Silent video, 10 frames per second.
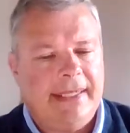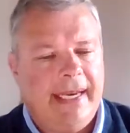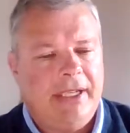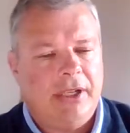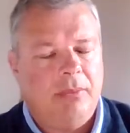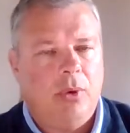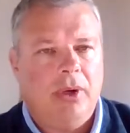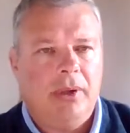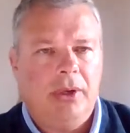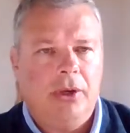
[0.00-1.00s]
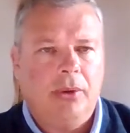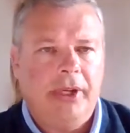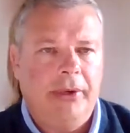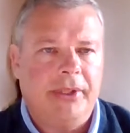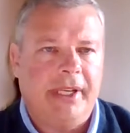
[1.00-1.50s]
data and what you're
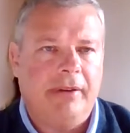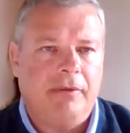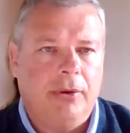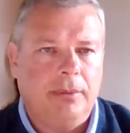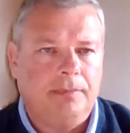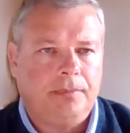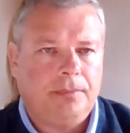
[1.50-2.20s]
using it for?